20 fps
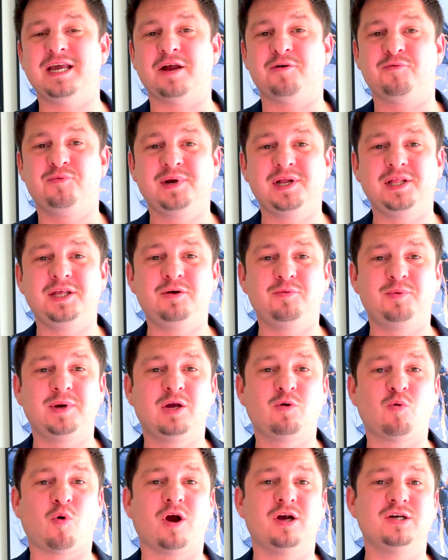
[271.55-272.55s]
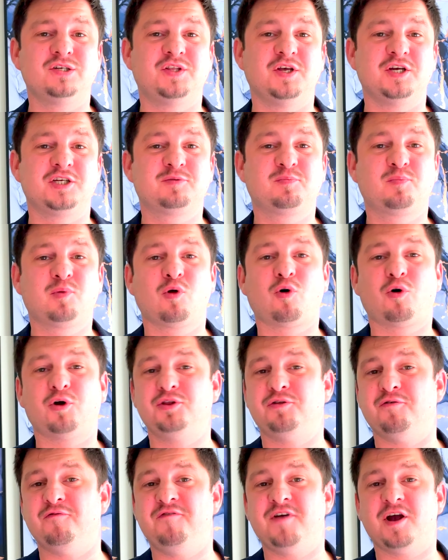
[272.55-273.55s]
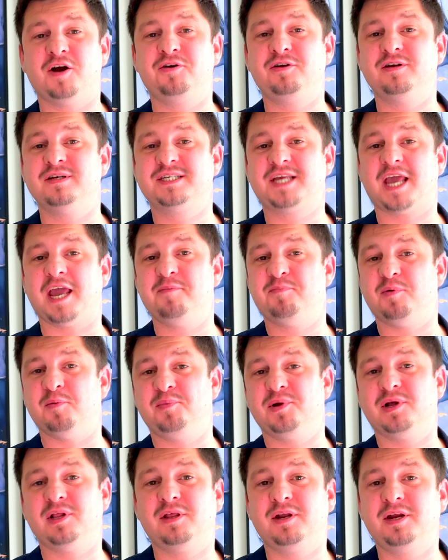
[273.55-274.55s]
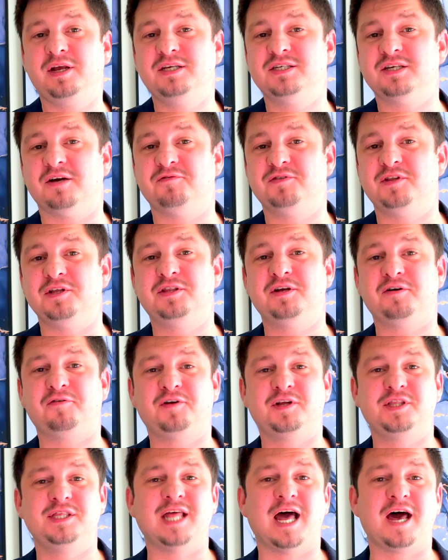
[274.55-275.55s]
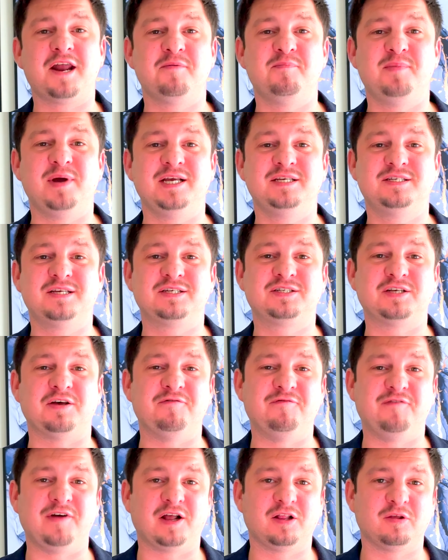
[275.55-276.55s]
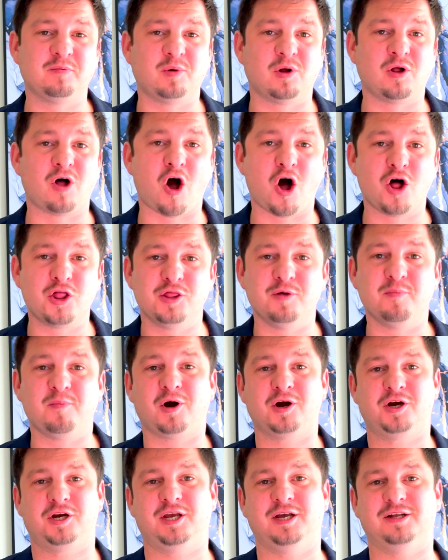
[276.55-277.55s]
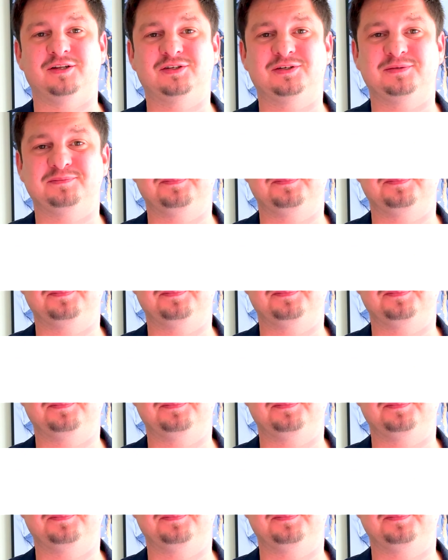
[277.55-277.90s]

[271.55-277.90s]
and really requires to explore the various capabilities of the different databases available on the market.